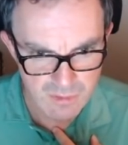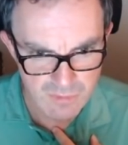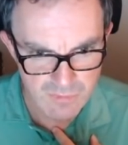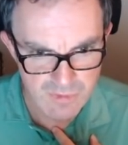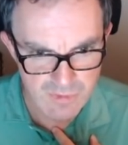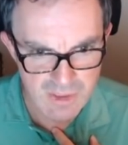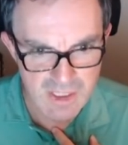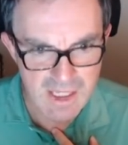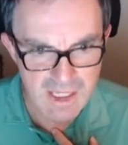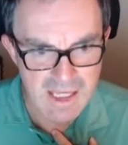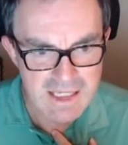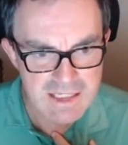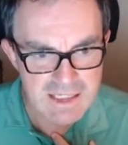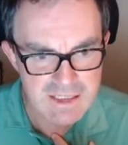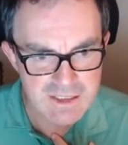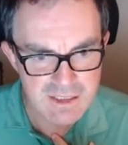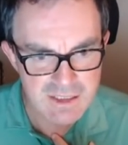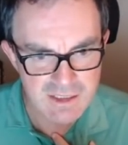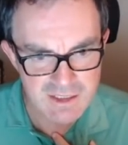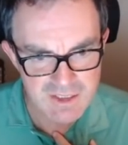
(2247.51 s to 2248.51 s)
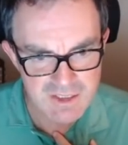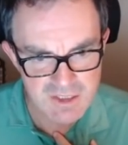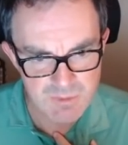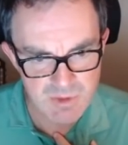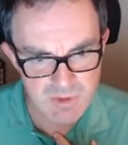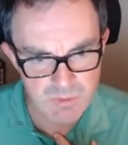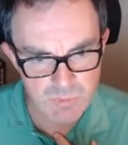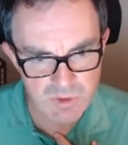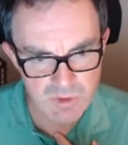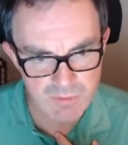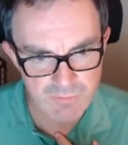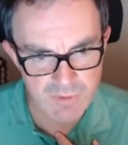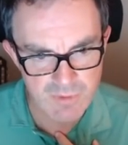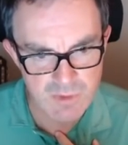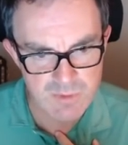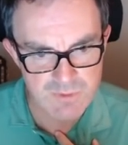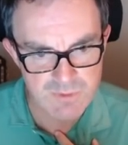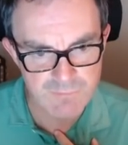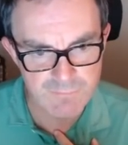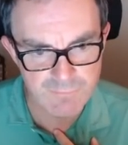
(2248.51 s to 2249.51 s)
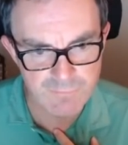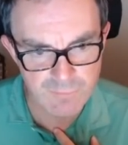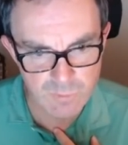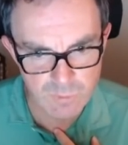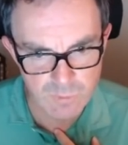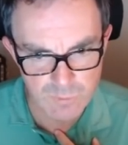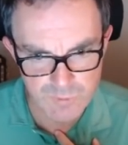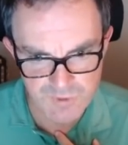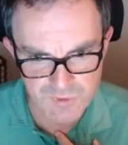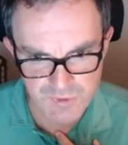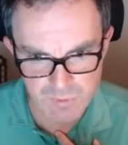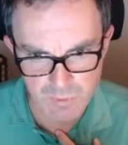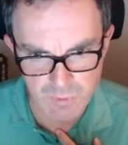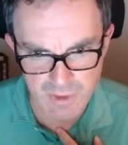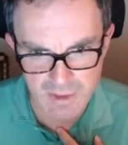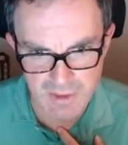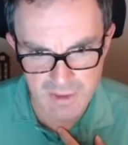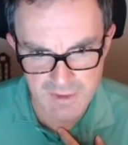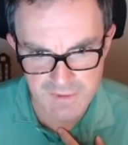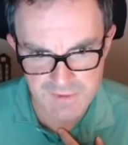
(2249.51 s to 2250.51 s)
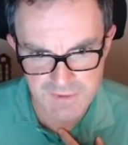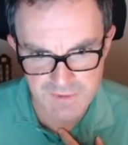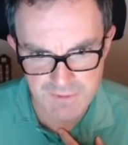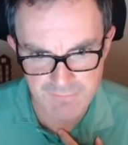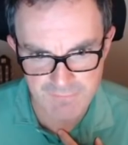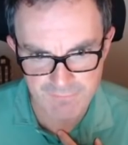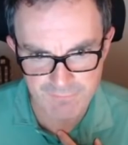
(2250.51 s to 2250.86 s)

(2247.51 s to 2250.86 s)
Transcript: So 8 has to be in one of those four squares.